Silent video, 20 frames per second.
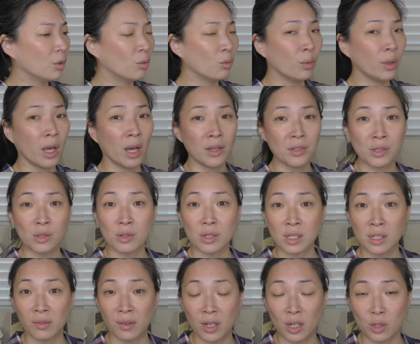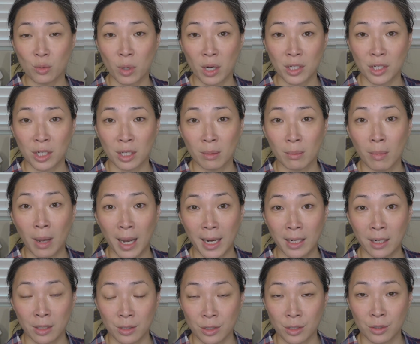We also just finished watching
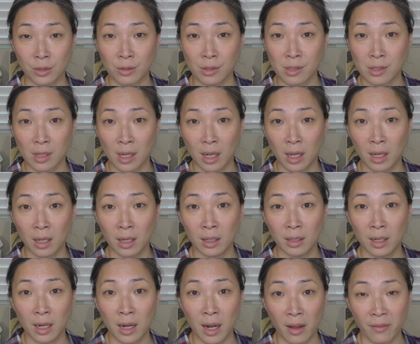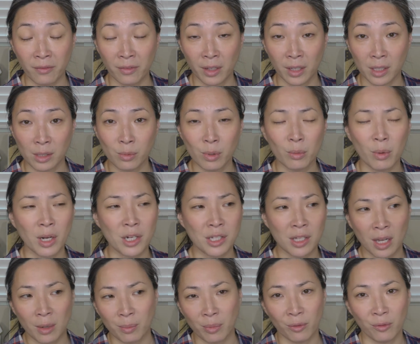Mindhunters on Netflix. We watched
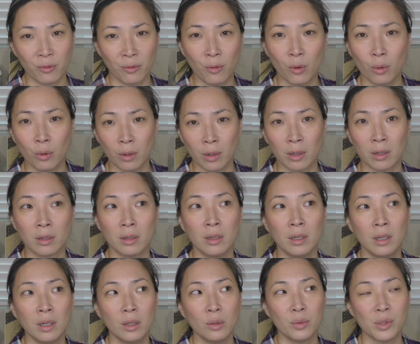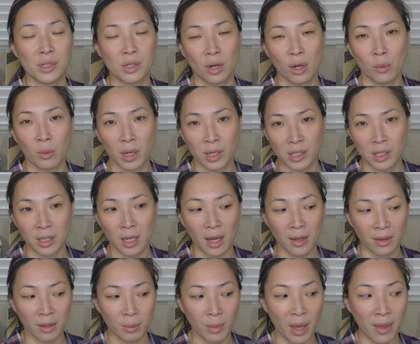that before we started watching
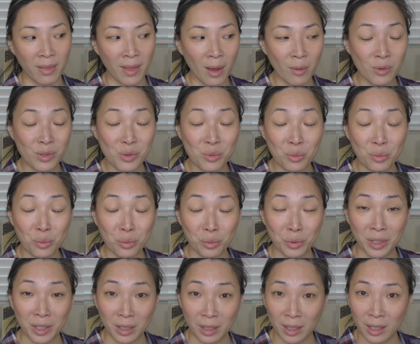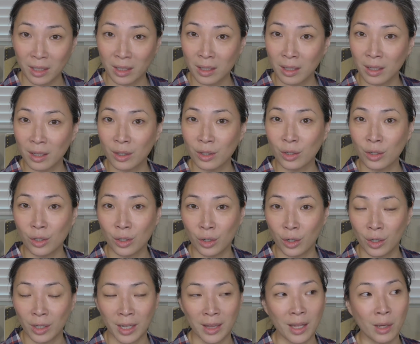Gotham, and that was really
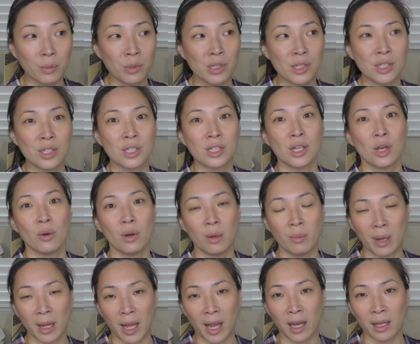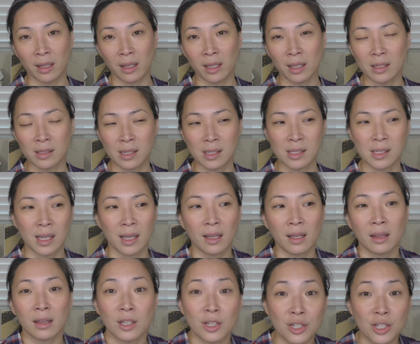good, and that was so up my alley, because it's
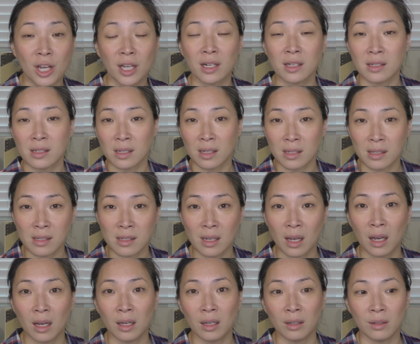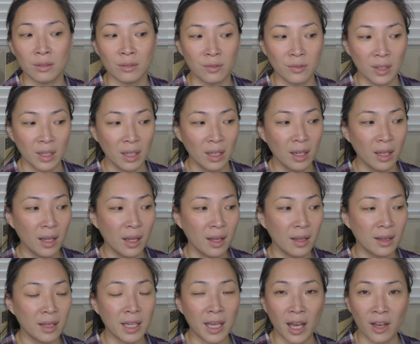like the genesis of
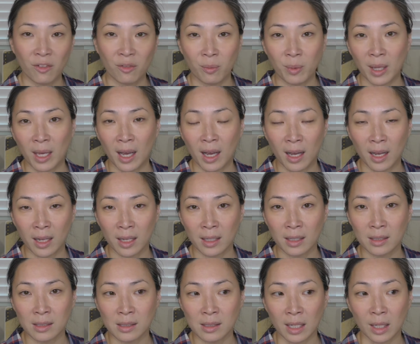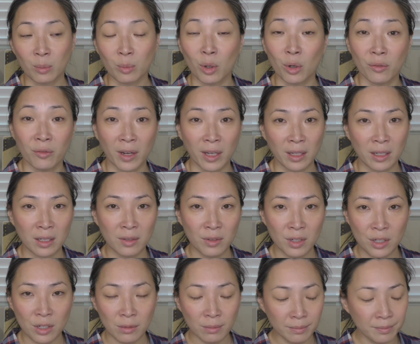the FBI's like profiling
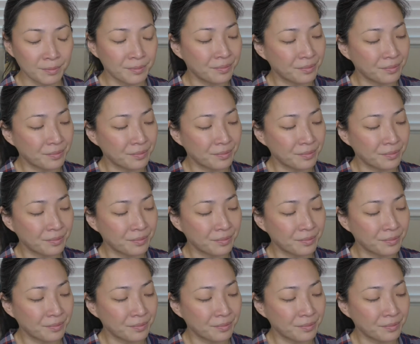division.